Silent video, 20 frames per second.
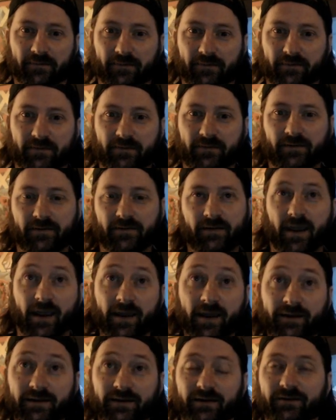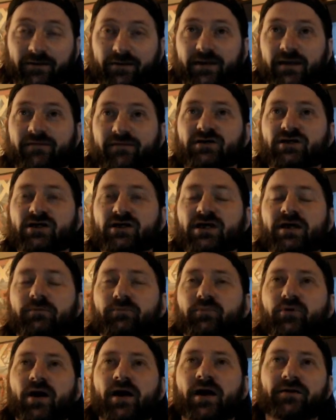Anakin, like if she had prior
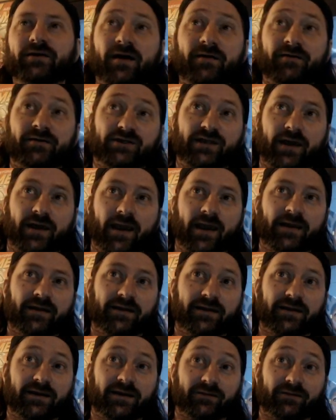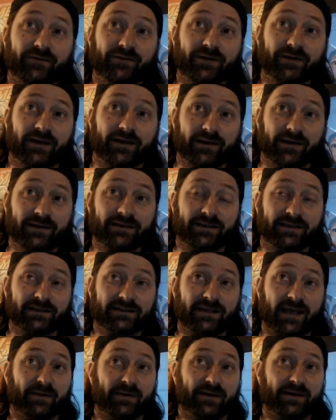knowledge to Anakin looking into this guy
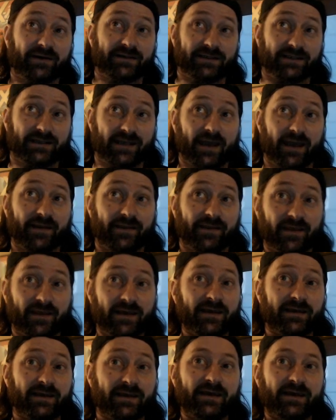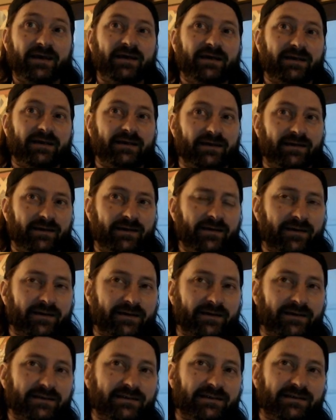because they think he is,